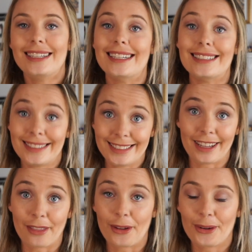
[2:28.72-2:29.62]
It's
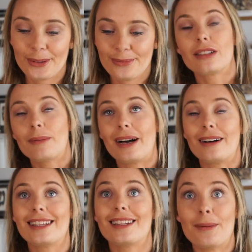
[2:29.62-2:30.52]
done though.
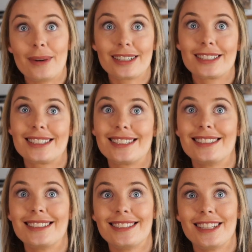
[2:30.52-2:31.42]
Amongst,
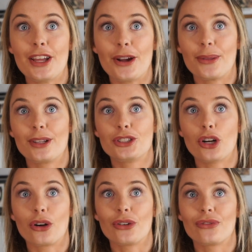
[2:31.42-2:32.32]
you know, the
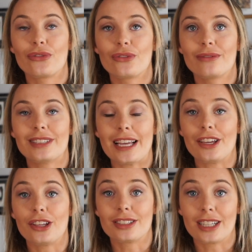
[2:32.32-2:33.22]
shock of
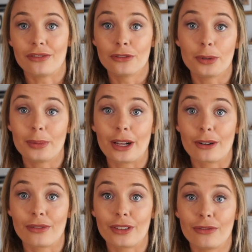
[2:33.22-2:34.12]
taking your star football
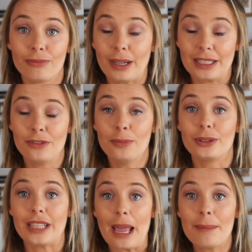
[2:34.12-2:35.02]
player off the best
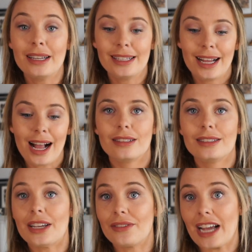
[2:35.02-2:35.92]
football team,
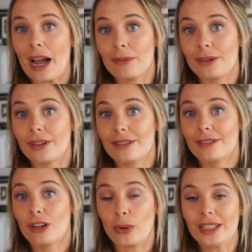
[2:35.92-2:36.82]
David Cameron
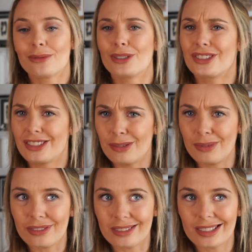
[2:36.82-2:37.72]
quit, which, to
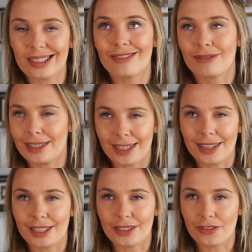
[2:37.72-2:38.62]
be honest,
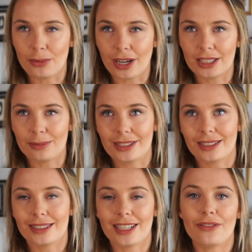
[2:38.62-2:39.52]
regardless of your Brexit
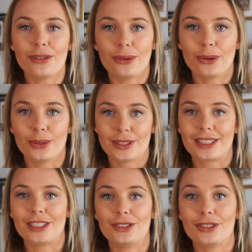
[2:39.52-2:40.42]
business, if you
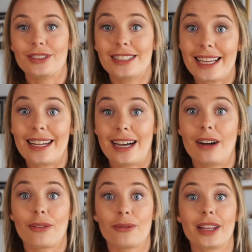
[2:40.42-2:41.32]
caused it, you should see it
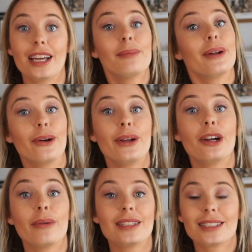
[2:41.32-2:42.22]
out through the end, but no, he
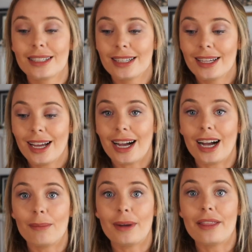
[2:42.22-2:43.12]
quit.
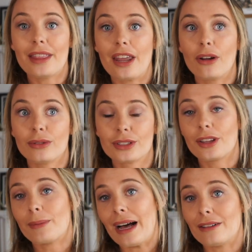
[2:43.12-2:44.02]
And then
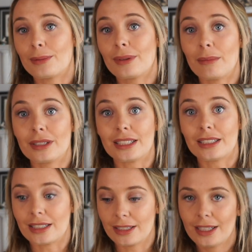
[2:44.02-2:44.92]
also the pound
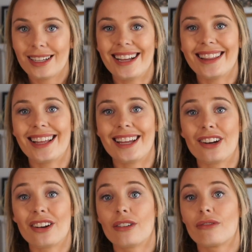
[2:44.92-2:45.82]
plummeted, and
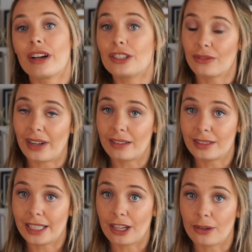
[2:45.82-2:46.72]
then racial
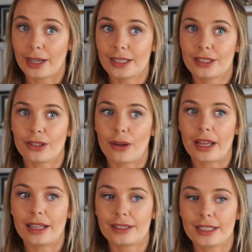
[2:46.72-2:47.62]
violence increased. So
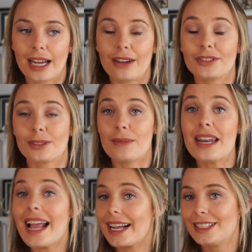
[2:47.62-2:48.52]
it did have
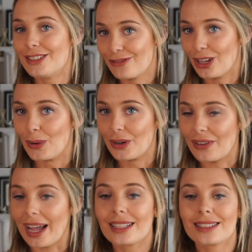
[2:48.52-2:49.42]
some negative flow-on
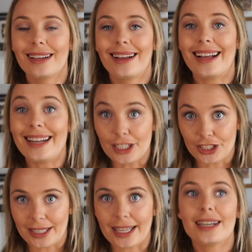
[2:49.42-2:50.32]
effects
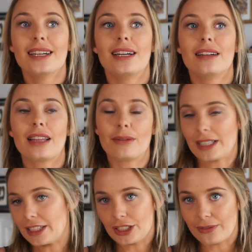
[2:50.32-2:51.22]
initially. That
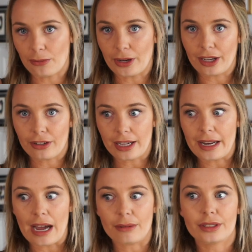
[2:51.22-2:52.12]
was like just from when it got
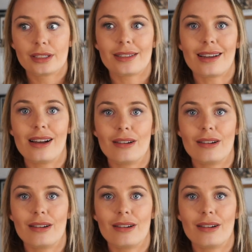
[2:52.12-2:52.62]
announced.